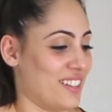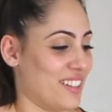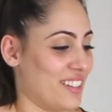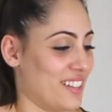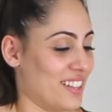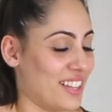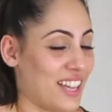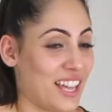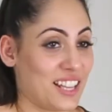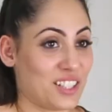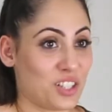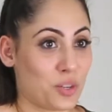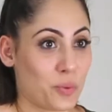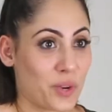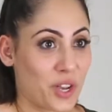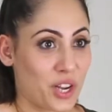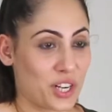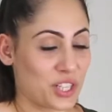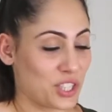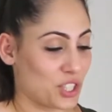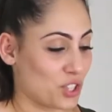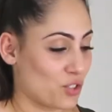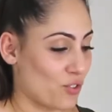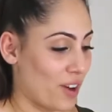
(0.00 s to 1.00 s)
Okay, so we're going
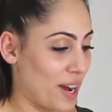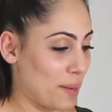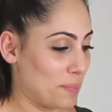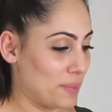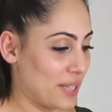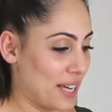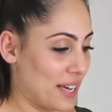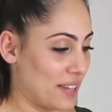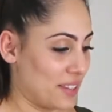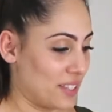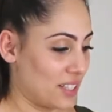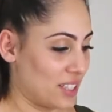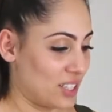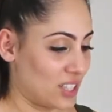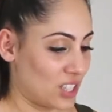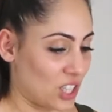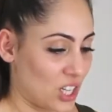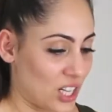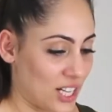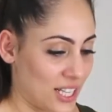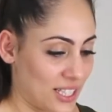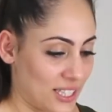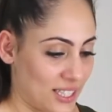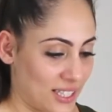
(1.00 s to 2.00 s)
to scrape down the
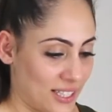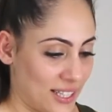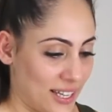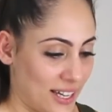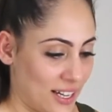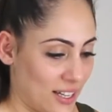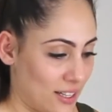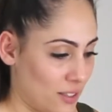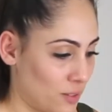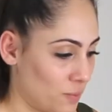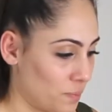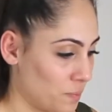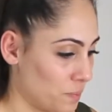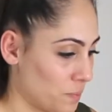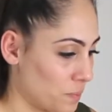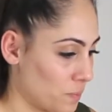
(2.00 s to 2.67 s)
sides now.